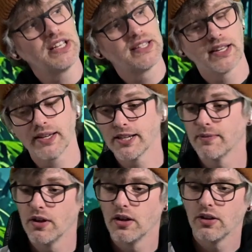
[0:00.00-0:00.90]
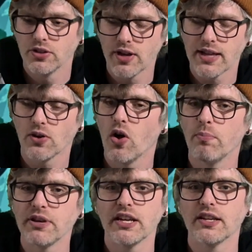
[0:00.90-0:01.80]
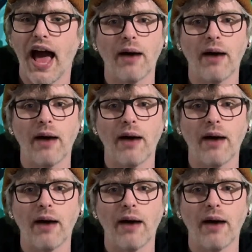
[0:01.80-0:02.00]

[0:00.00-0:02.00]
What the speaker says: releasing it. You guys all mean